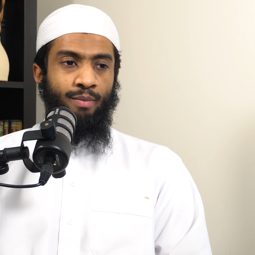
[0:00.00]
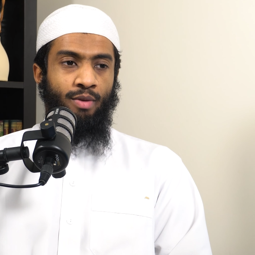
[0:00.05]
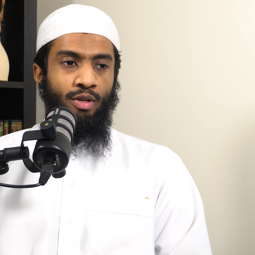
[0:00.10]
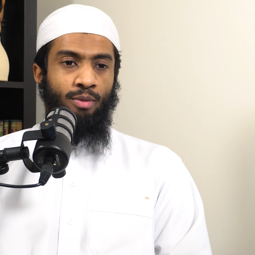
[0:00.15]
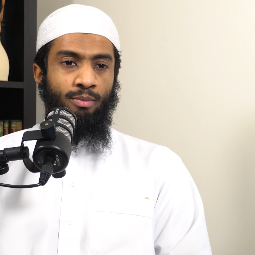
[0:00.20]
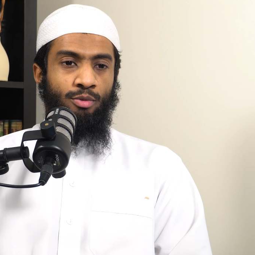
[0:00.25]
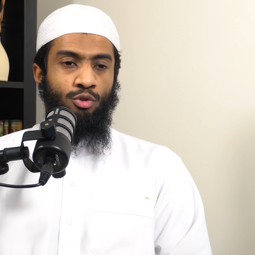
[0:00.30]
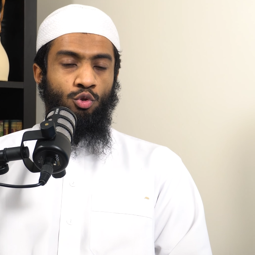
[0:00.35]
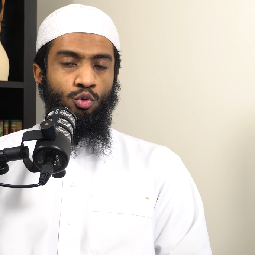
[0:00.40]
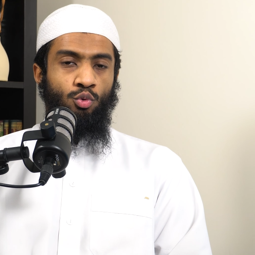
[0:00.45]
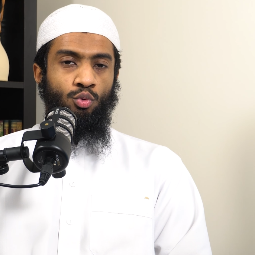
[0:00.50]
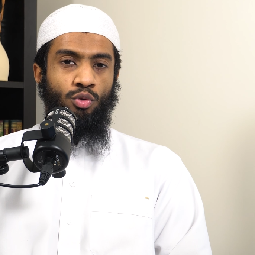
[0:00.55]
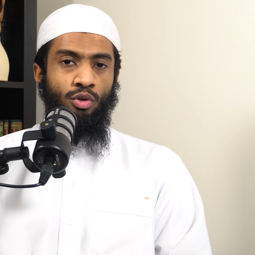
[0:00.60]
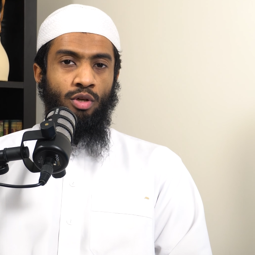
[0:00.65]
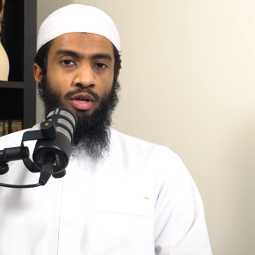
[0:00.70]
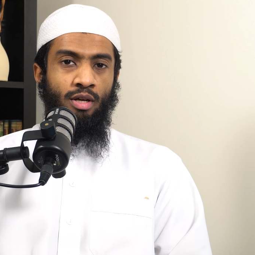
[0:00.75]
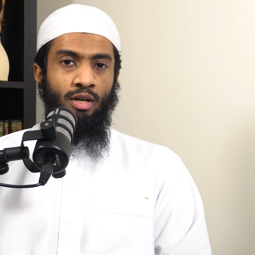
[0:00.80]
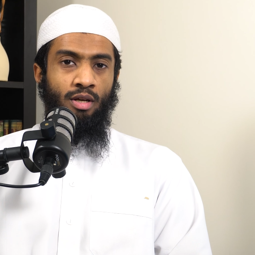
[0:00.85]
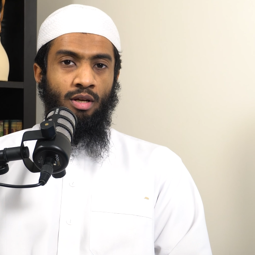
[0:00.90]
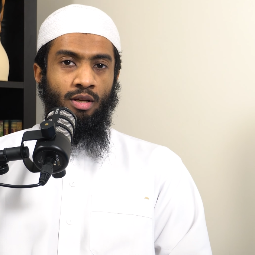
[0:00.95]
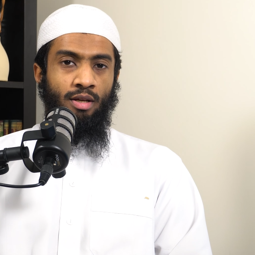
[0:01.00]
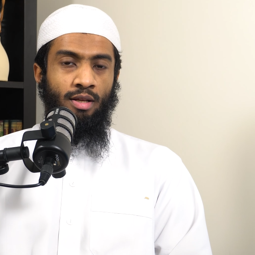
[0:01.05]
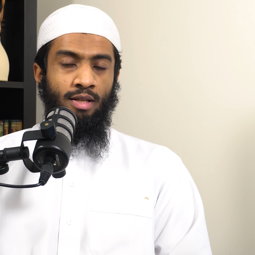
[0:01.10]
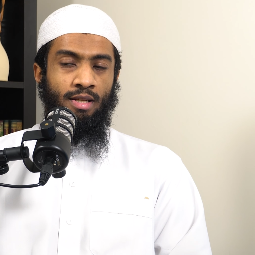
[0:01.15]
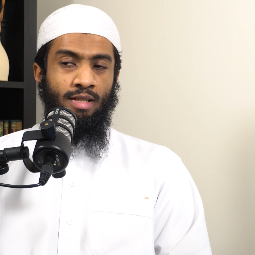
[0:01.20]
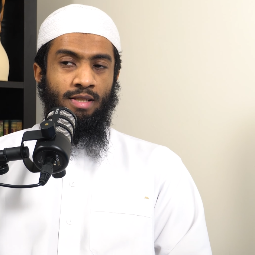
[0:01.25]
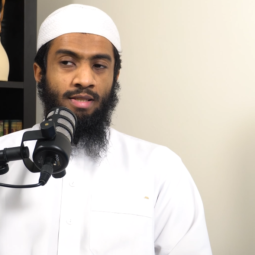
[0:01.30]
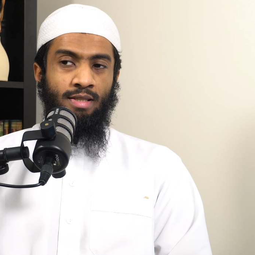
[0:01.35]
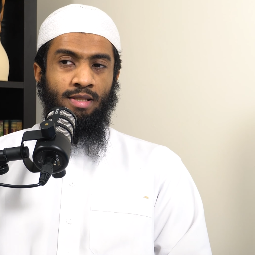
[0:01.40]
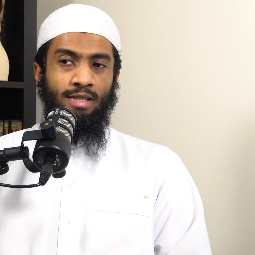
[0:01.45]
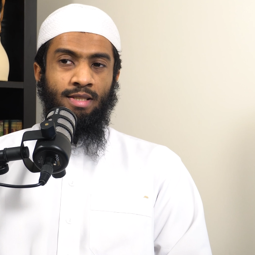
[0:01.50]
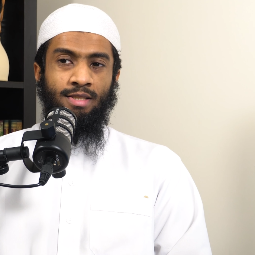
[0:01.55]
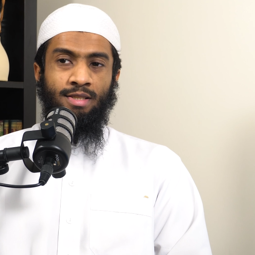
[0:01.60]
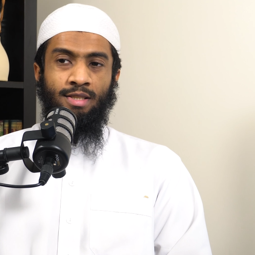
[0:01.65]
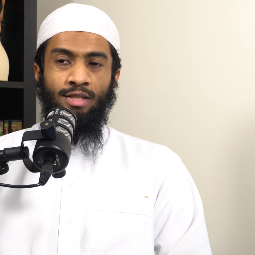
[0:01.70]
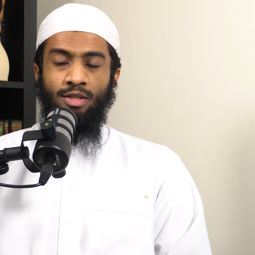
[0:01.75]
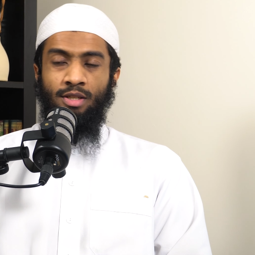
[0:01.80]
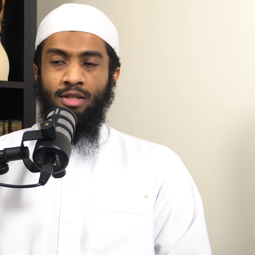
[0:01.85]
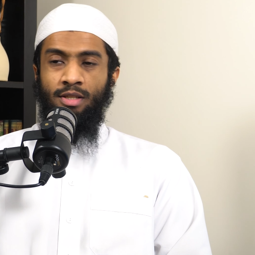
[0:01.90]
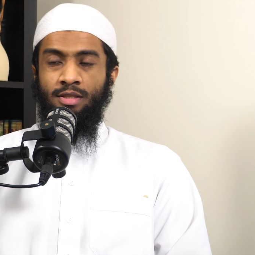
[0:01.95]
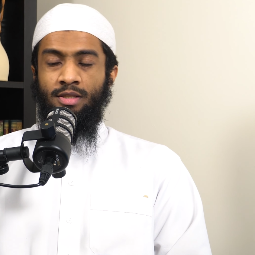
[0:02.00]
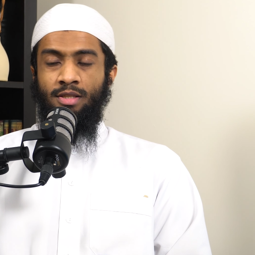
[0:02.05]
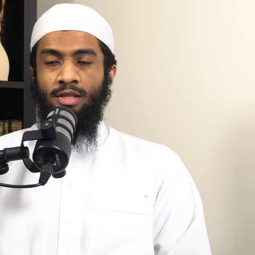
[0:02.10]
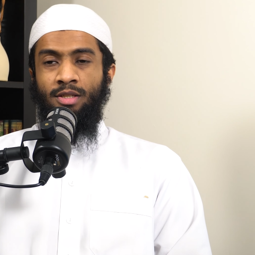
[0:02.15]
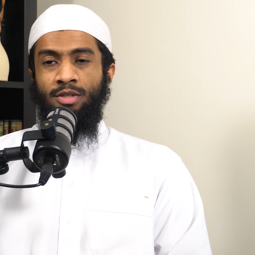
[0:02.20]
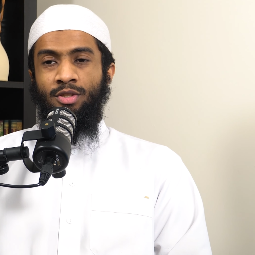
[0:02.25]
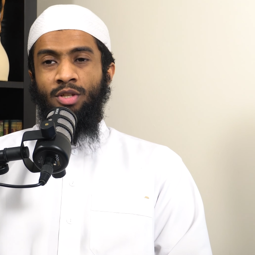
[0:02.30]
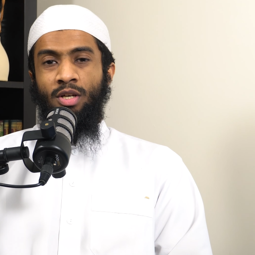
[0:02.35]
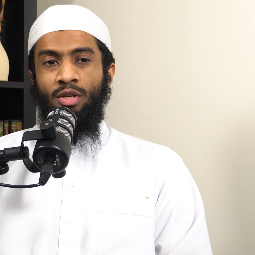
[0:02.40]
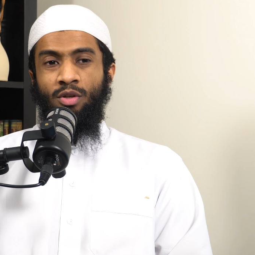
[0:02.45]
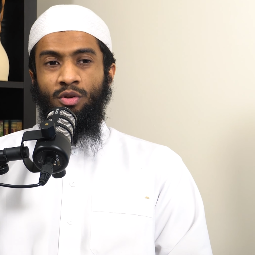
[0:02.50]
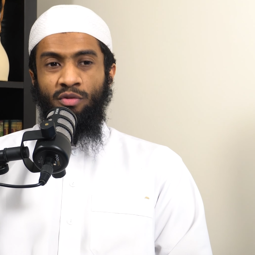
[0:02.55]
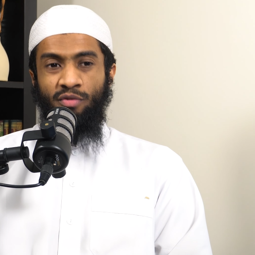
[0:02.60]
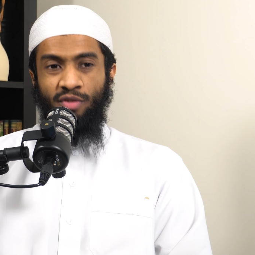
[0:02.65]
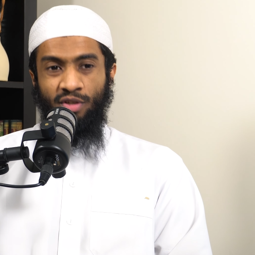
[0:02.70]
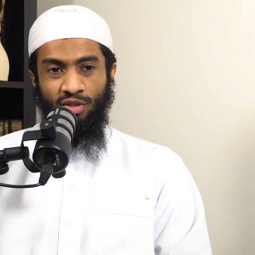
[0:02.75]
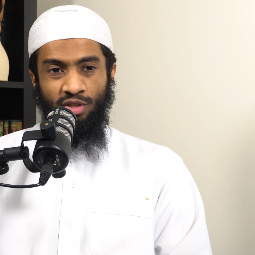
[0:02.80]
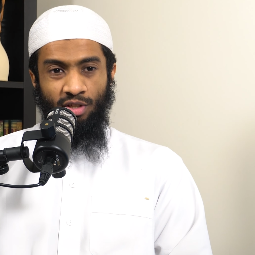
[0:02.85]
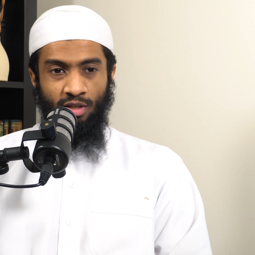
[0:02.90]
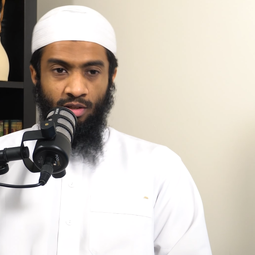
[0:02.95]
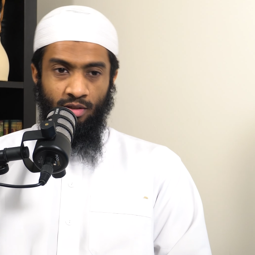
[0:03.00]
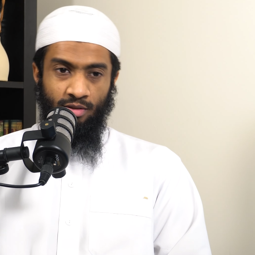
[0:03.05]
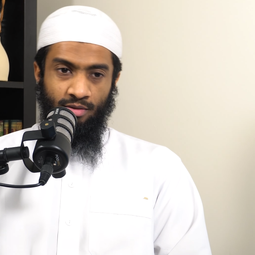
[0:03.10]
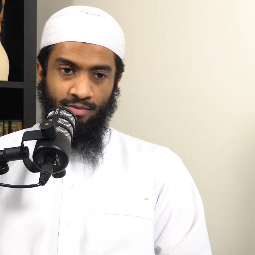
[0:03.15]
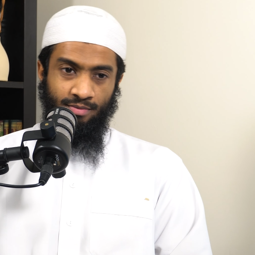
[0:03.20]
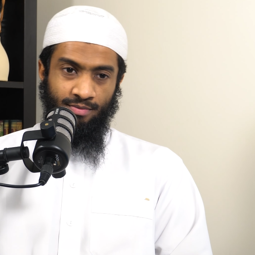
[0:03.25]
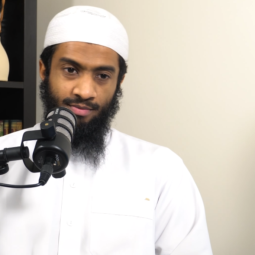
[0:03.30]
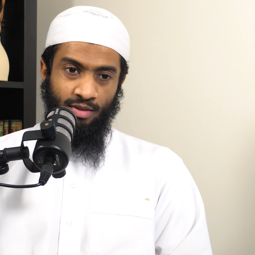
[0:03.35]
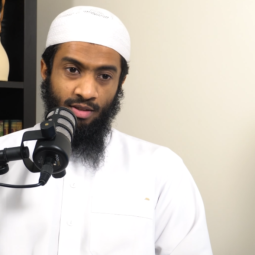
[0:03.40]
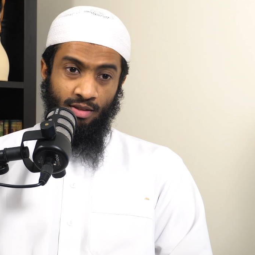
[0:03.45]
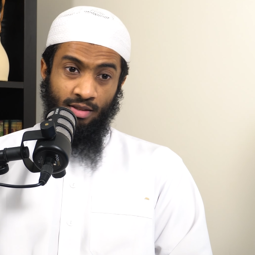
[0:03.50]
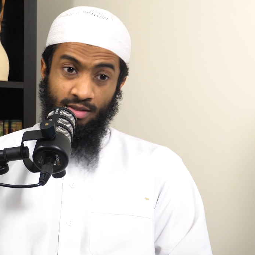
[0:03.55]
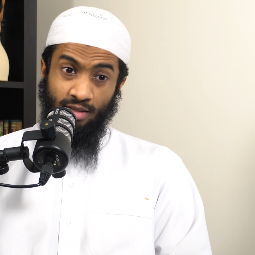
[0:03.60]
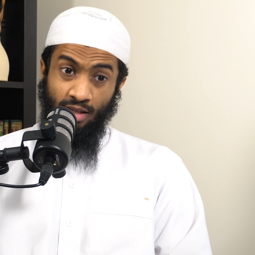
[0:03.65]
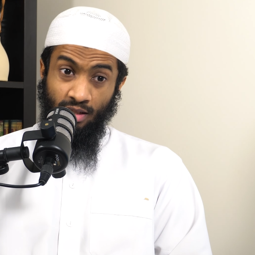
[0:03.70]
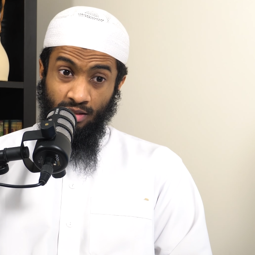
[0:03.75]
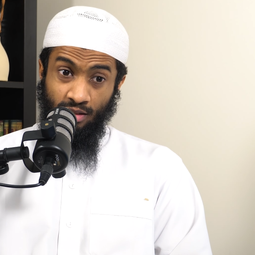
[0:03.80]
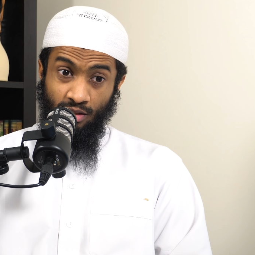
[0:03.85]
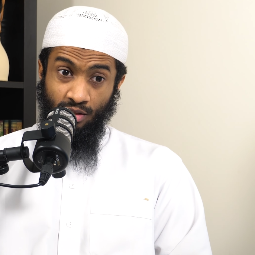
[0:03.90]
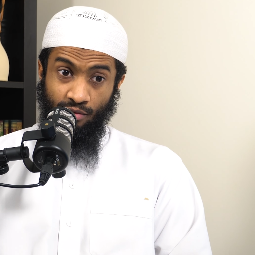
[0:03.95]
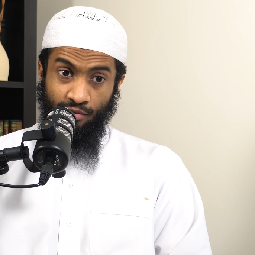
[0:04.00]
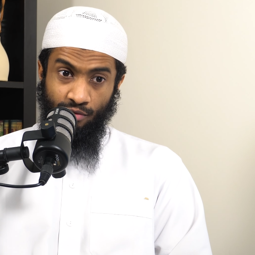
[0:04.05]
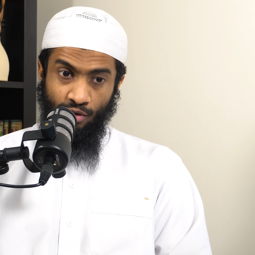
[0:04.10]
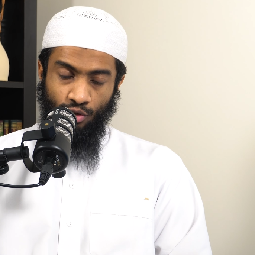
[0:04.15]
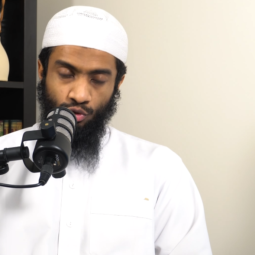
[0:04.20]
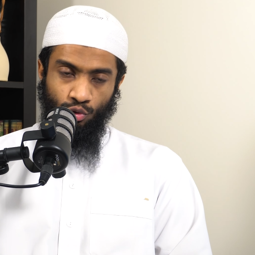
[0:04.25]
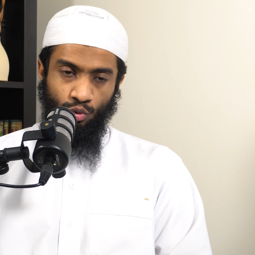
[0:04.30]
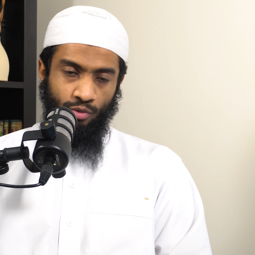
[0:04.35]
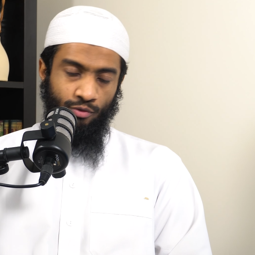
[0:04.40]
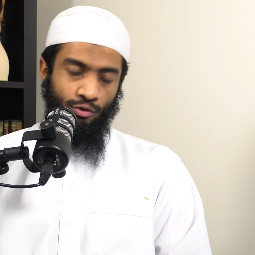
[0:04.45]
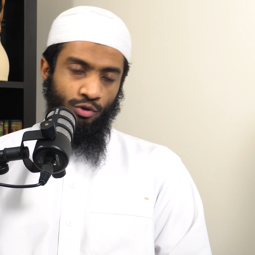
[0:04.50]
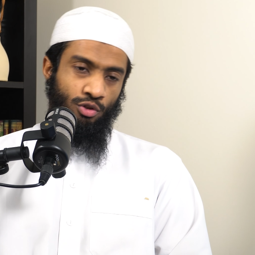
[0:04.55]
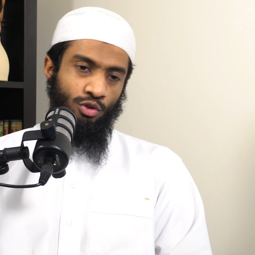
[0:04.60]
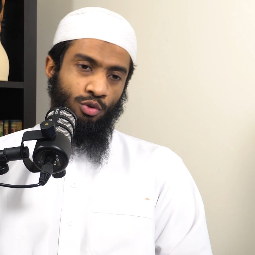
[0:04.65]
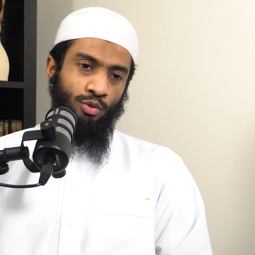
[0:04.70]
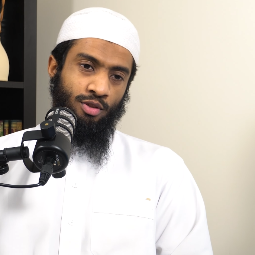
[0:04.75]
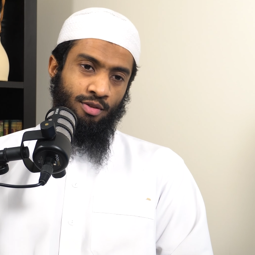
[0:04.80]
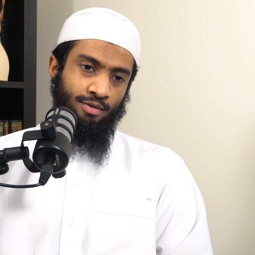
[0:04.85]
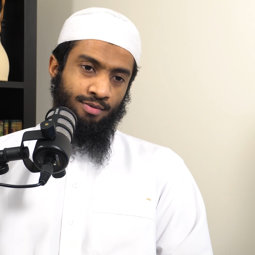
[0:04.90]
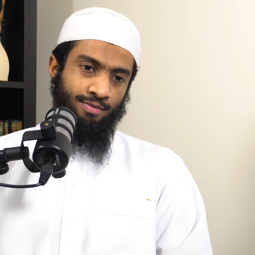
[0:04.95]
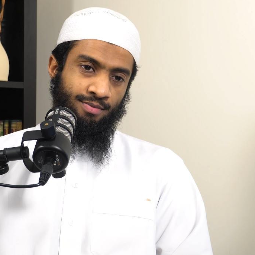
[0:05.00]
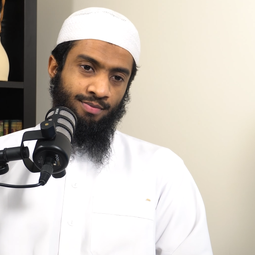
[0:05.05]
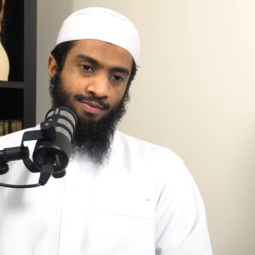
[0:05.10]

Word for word: And number two, istihdar al-fadl, understanding the virtue of what you're doing.